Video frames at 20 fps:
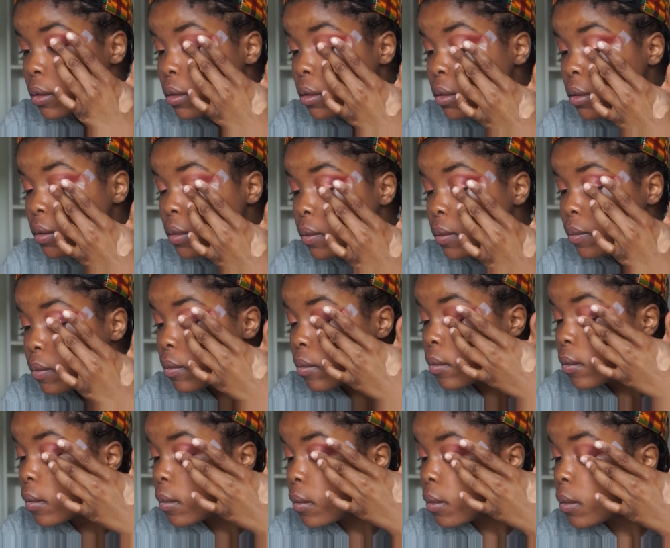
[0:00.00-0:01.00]
neat and
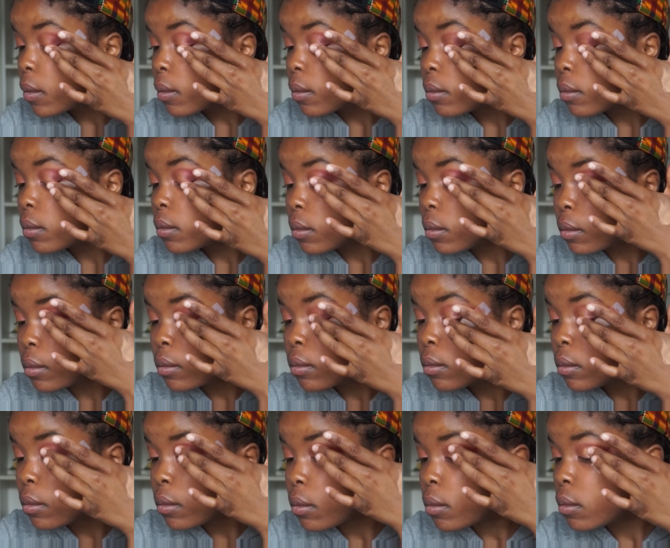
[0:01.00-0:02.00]
perfect
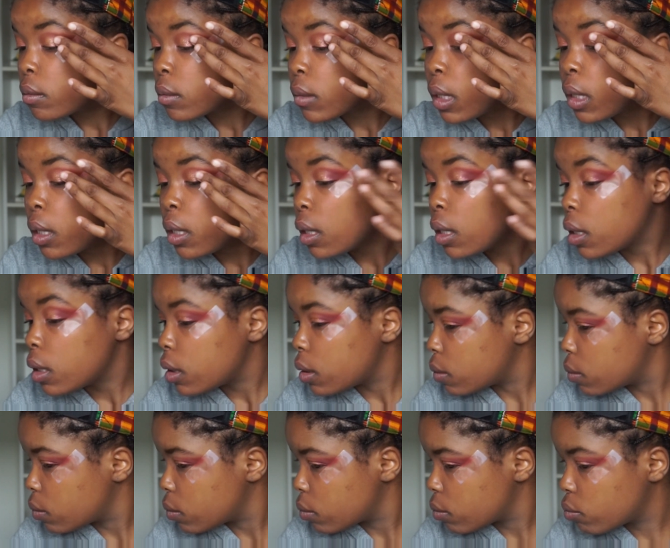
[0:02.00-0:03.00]
for me. And
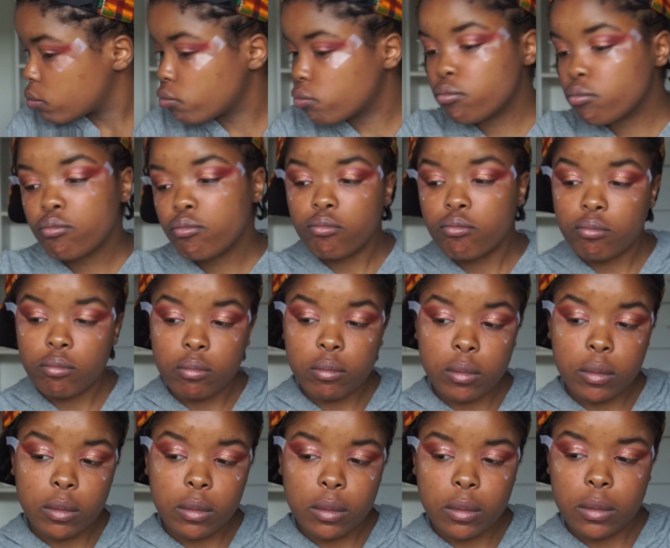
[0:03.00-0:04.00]
when I'm doing
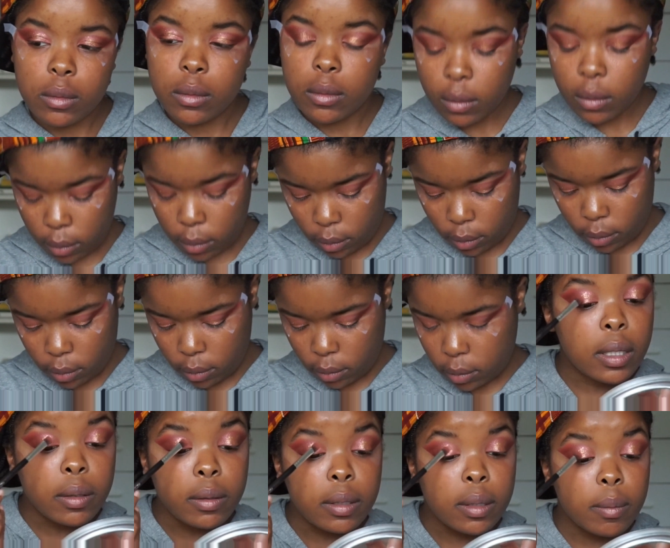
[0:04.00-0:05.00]
this, I like to
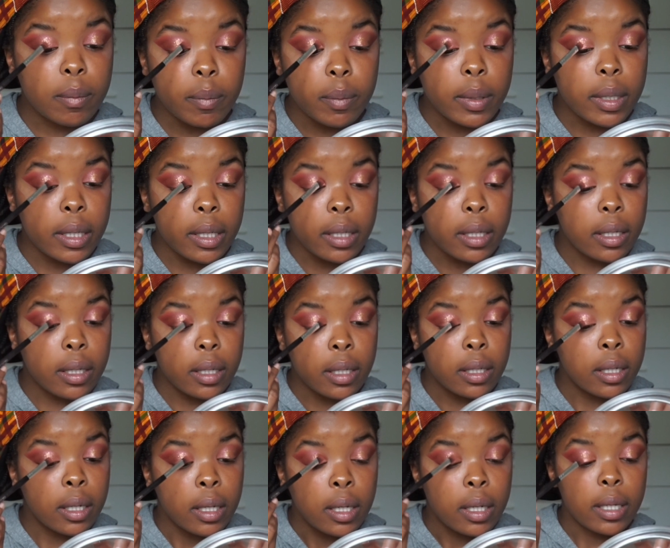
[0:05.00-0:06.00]
express myself,
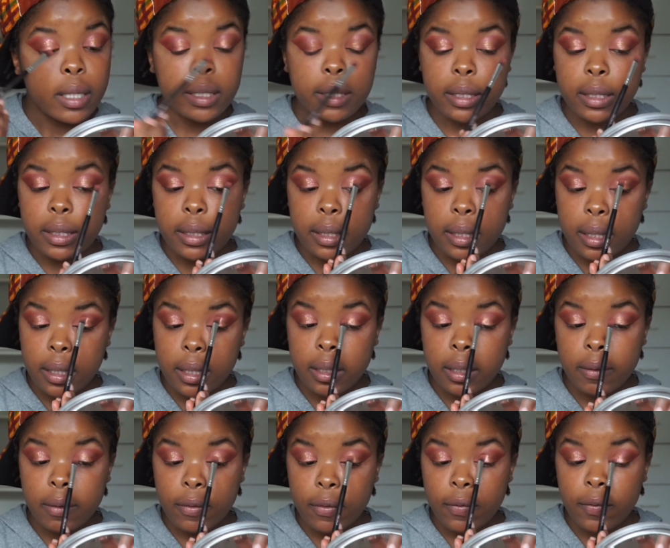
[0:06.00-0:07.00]
and I'm not neat and
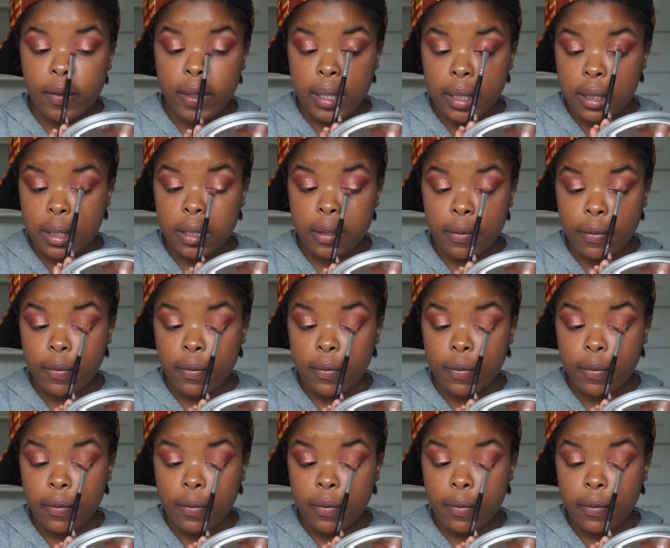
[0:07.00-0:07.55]
perfect at all.